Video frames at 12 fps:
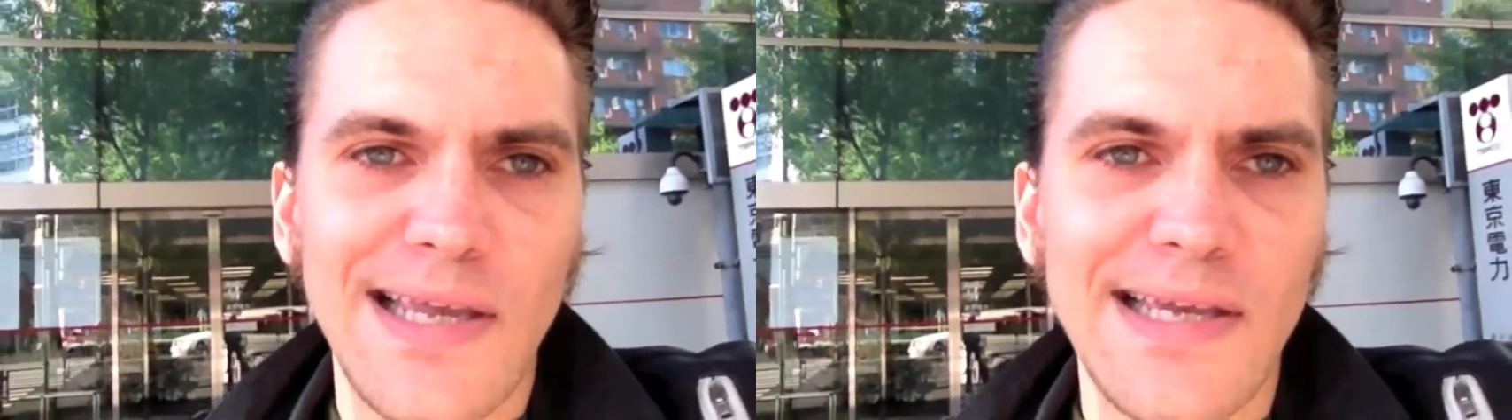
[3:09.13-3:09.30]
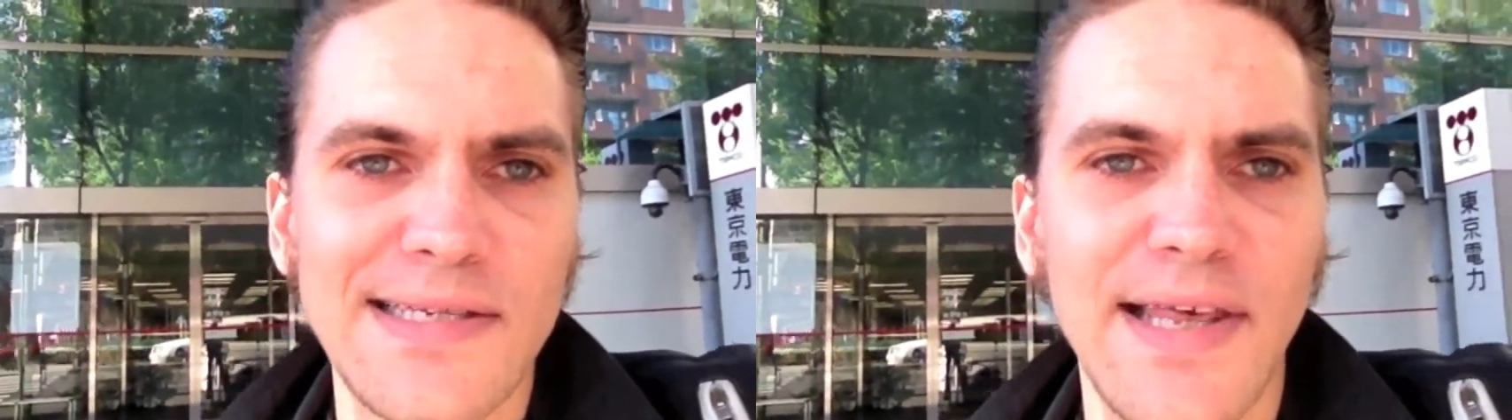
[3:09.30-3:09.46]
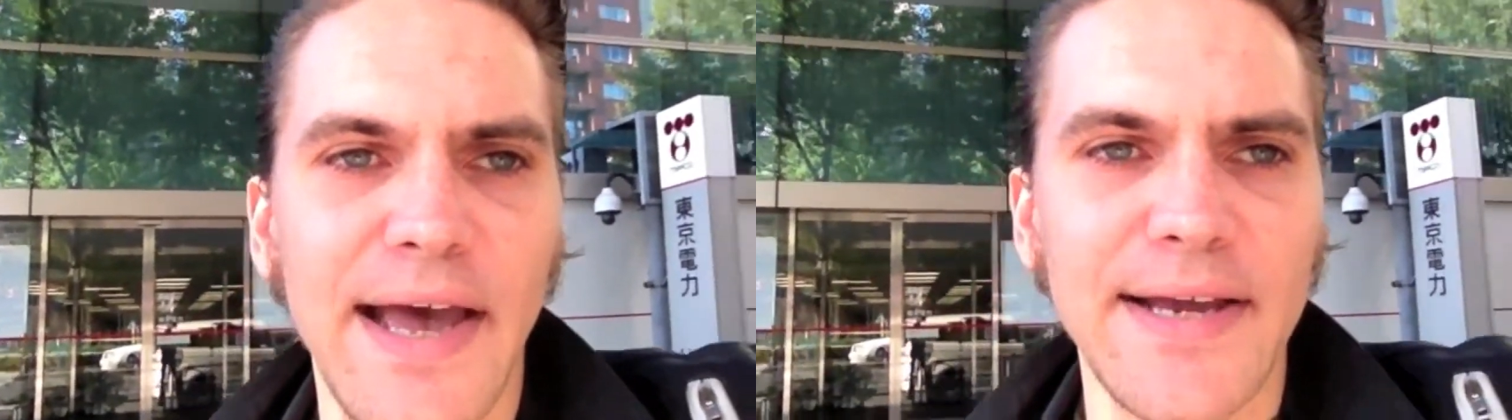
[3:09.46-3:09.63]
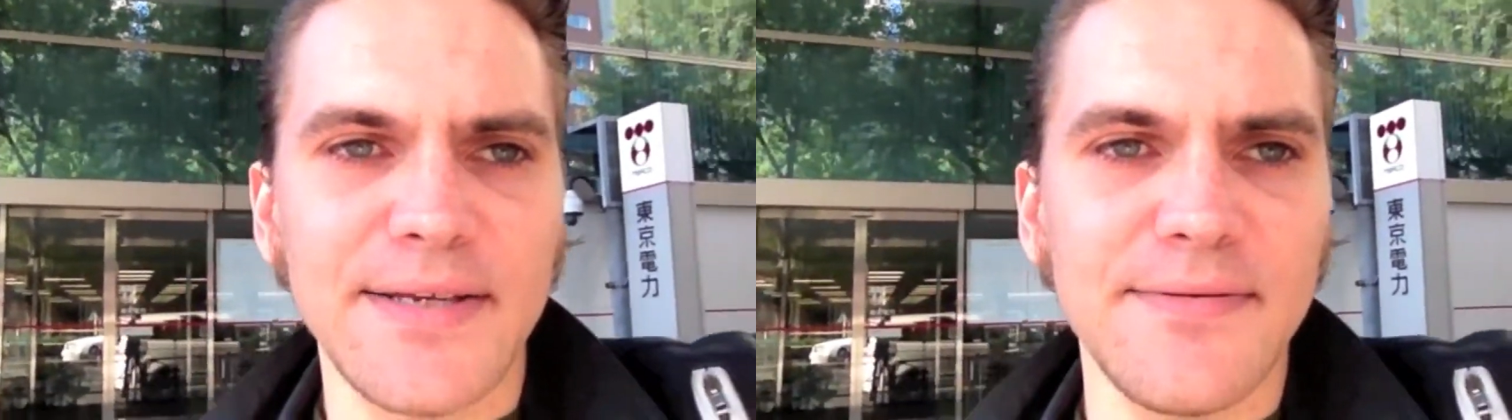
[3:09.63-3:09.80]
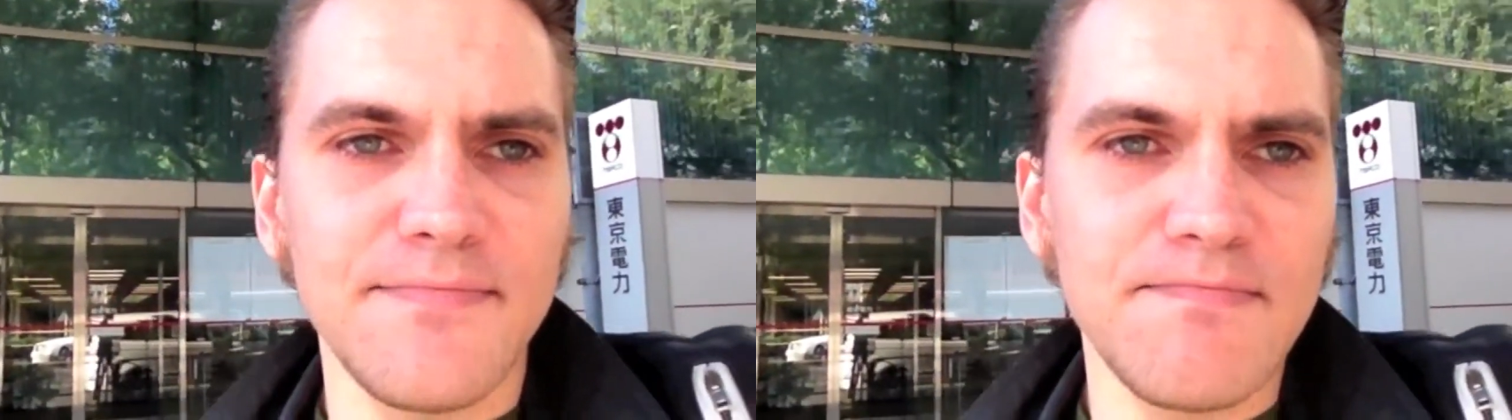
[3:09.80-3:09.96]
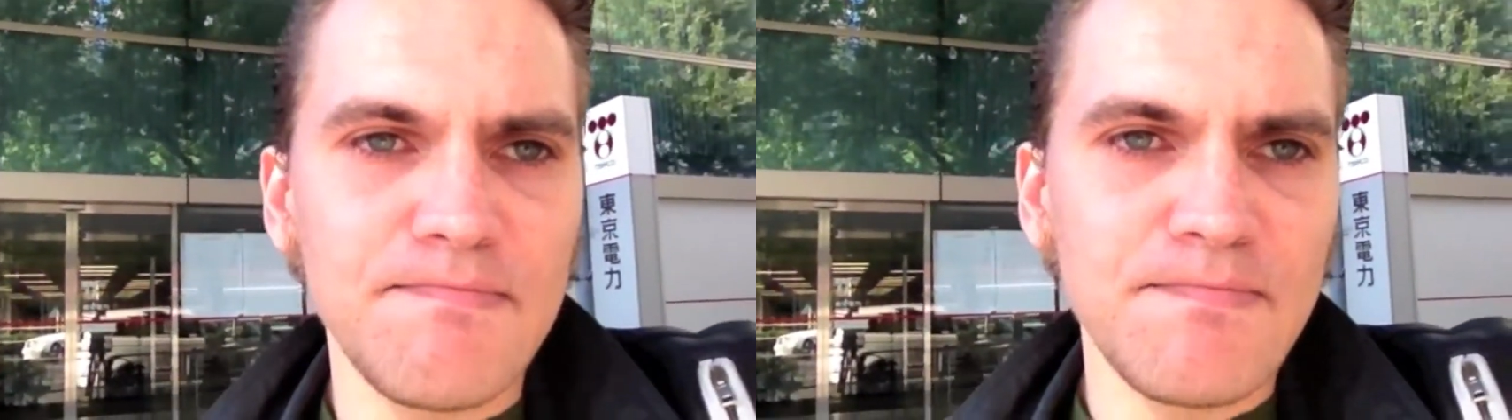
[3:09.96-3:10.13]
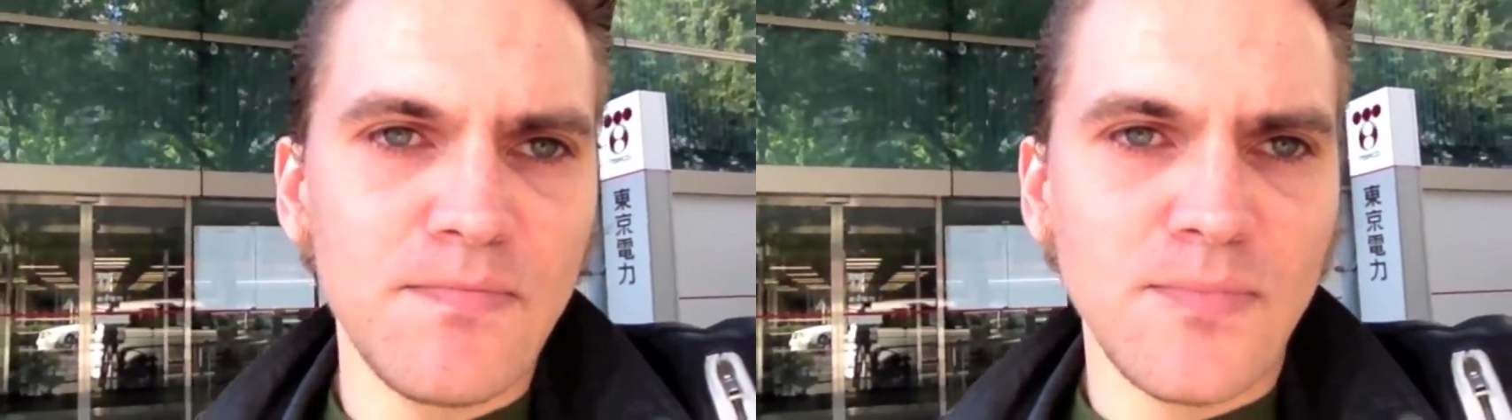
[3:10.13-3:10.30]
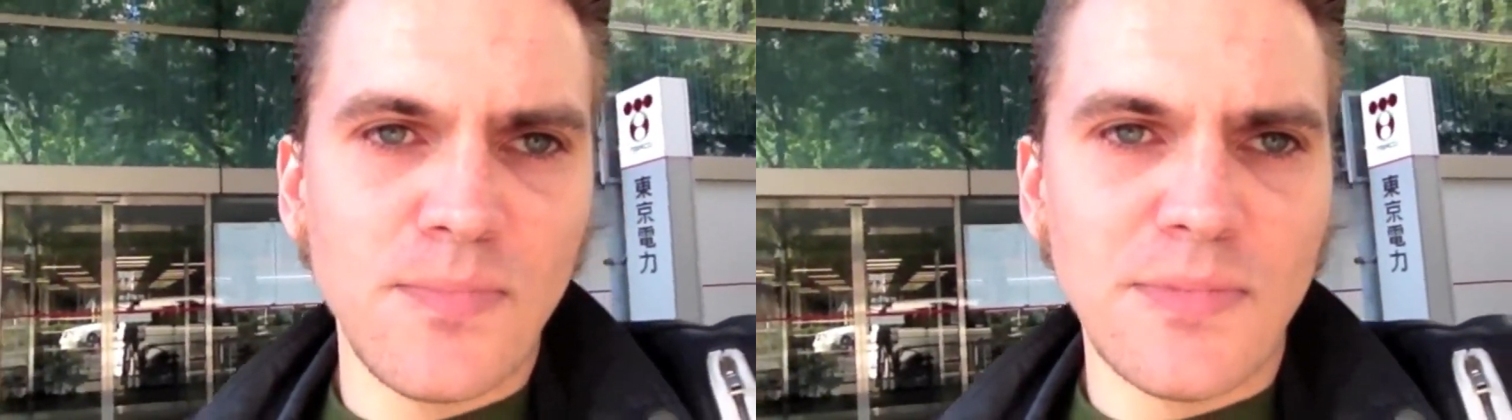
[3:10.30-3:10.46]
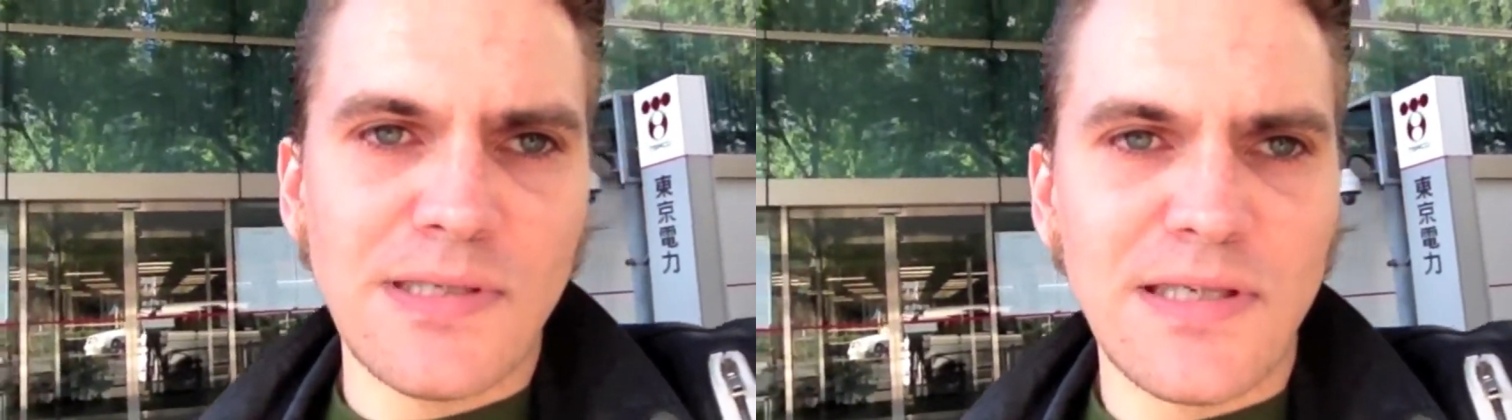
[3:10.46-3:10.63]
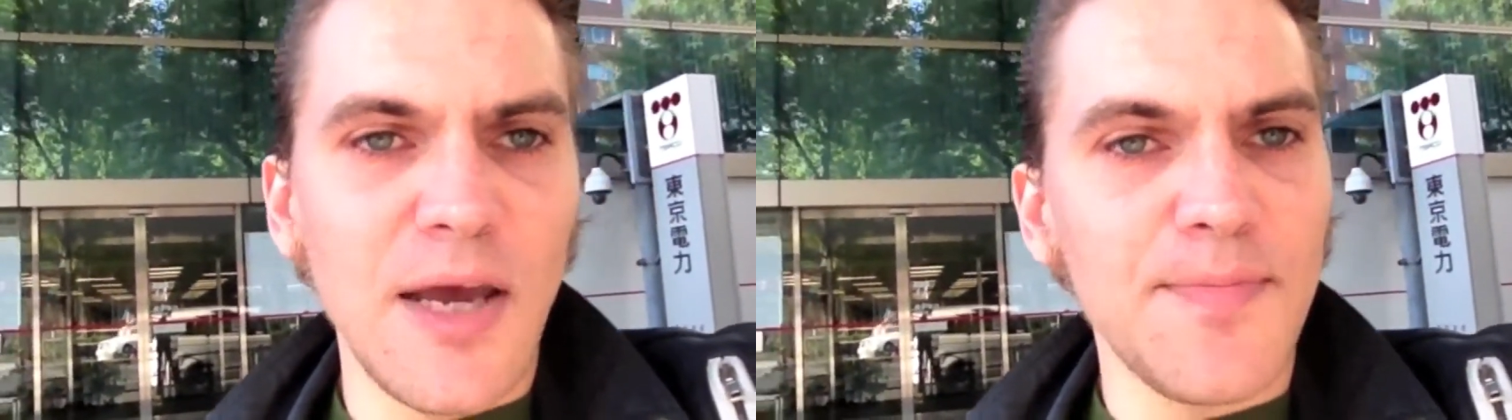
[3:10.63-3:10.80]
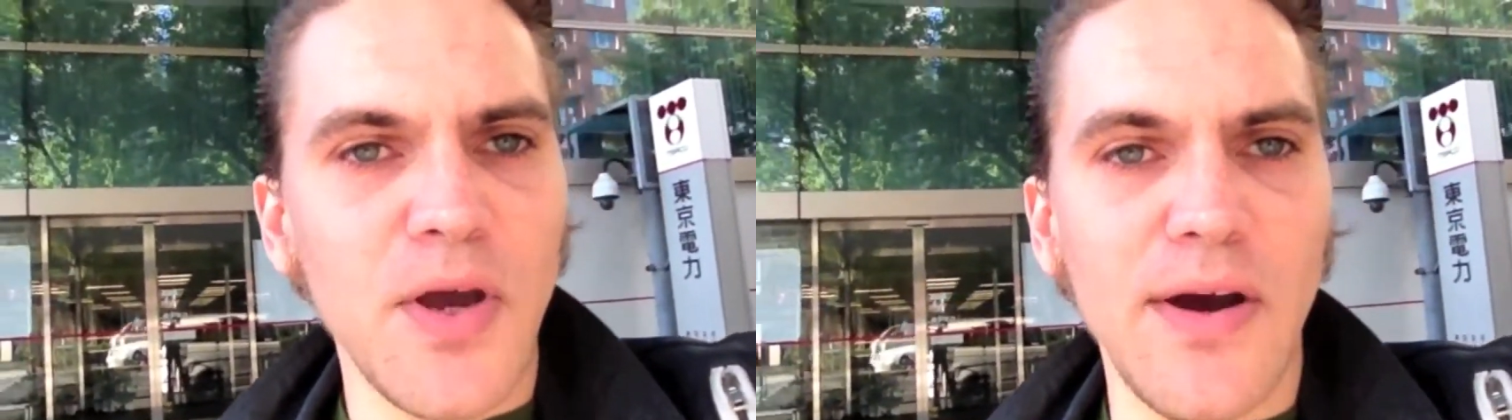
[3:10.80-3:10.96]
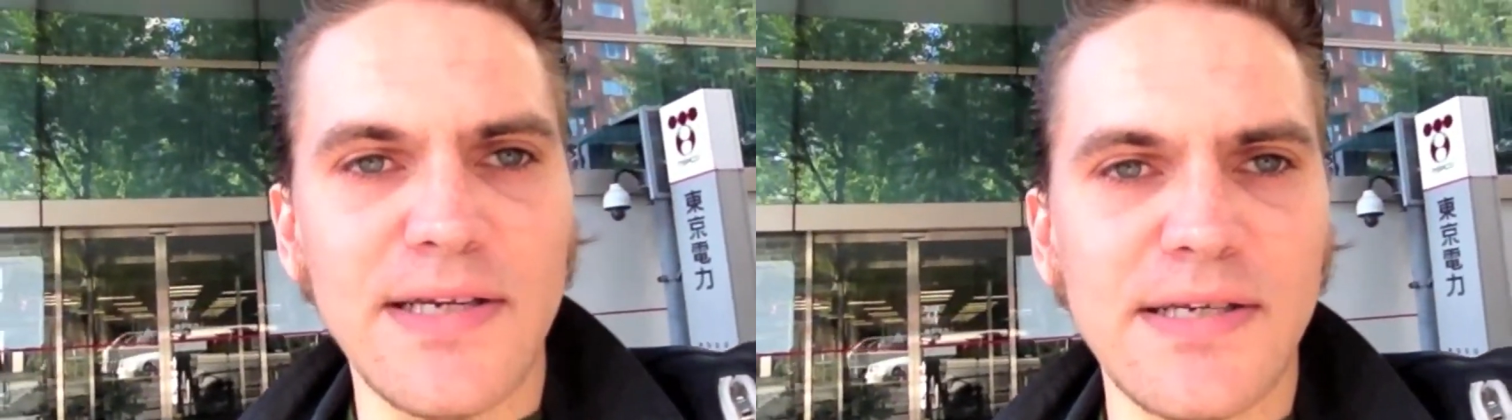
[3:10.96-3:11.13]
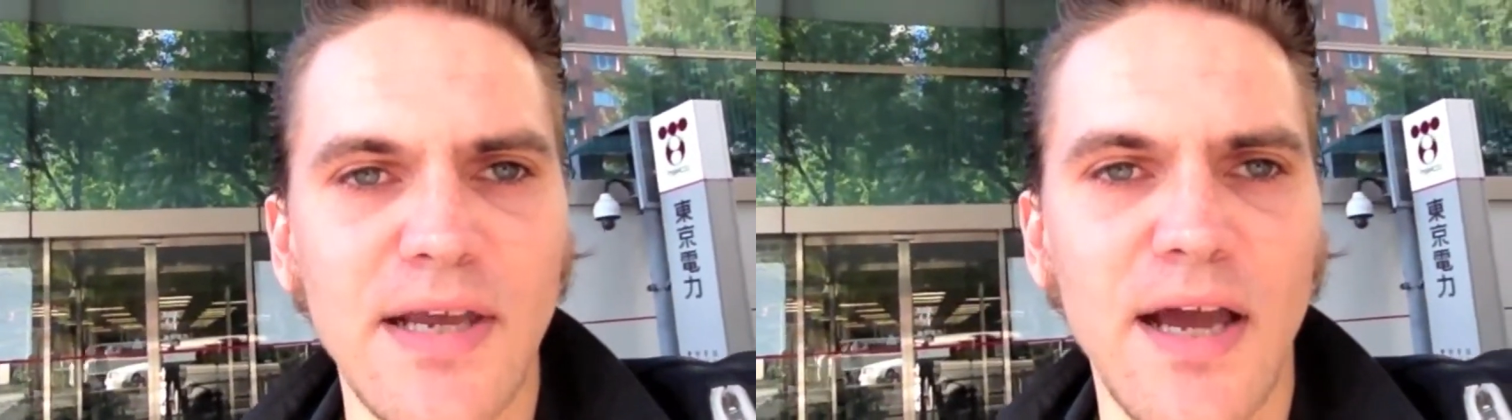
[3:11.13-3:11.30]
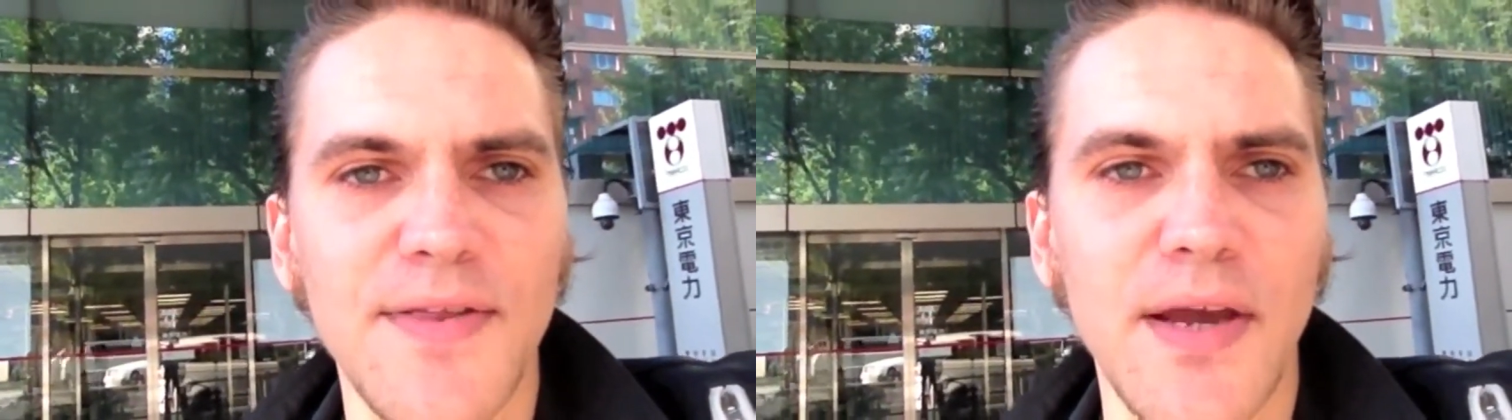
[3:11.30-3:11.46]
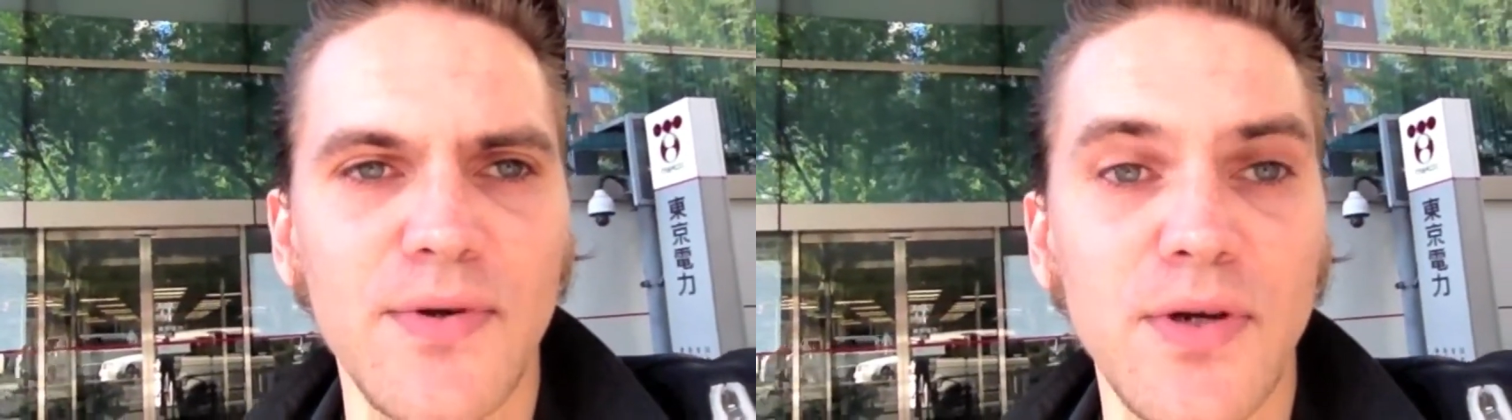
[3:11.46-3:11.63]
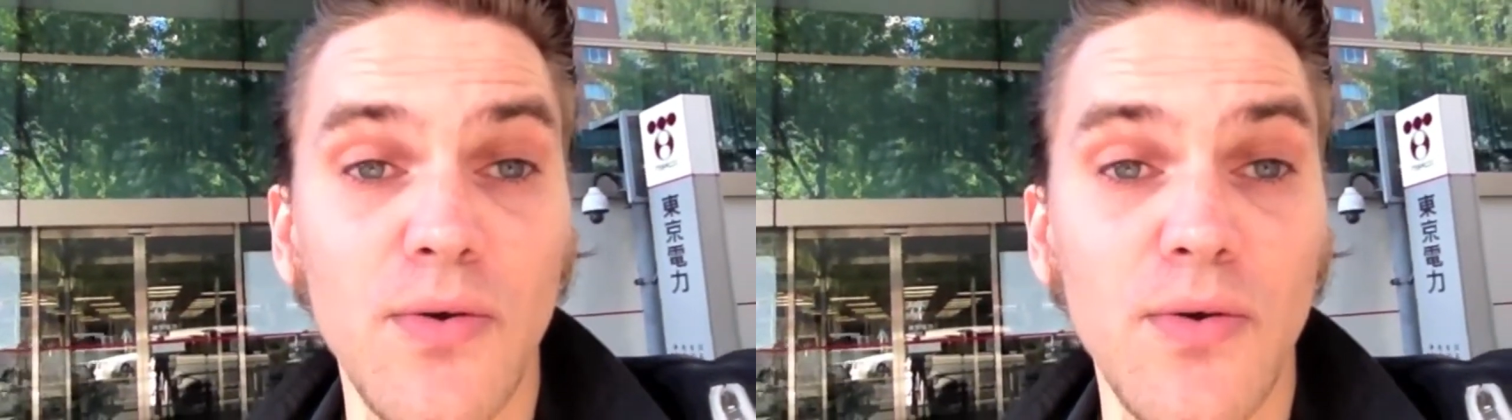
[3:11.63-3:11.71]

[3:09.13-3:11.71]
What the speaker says: is that TEPCO had decided they would